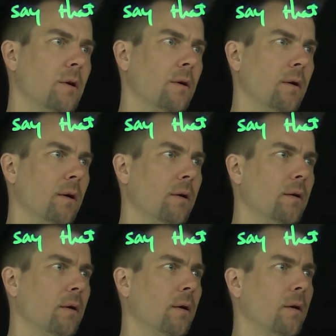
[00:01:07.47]

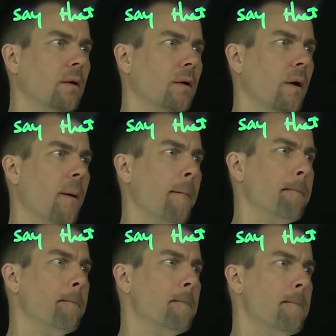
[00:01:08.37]

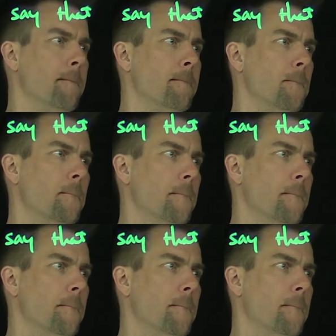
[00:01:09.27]
Nothing is said.